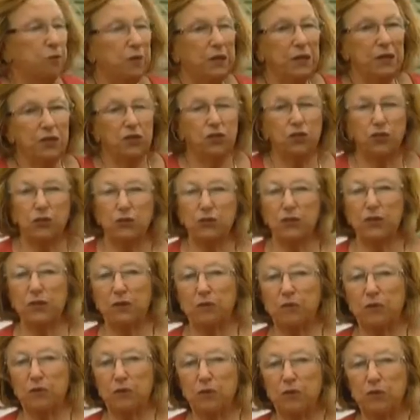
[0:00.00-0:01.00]
many Jews
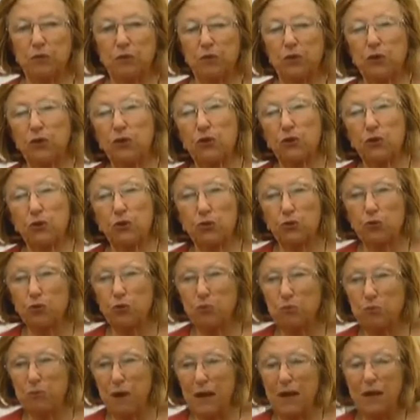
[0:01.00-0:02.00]
in Muizenberg who
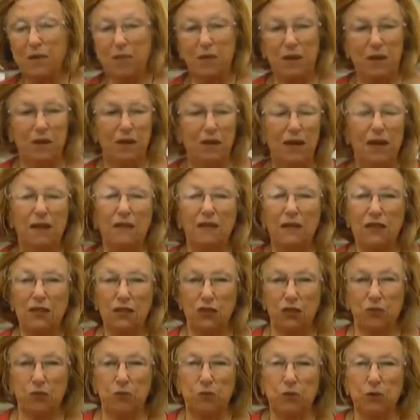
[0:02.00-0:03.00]
thought maybe they
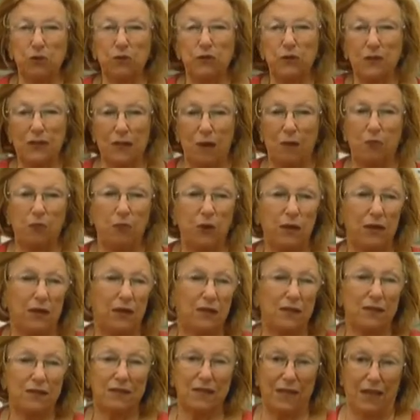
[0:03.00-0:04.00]
should move somewhere
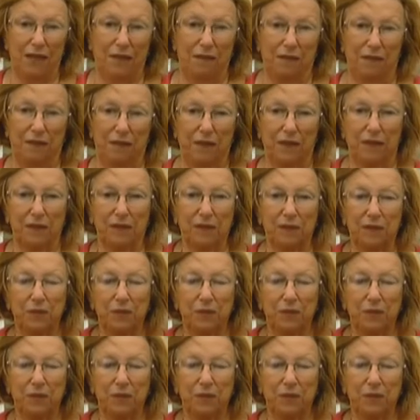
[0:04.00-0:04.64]
safer.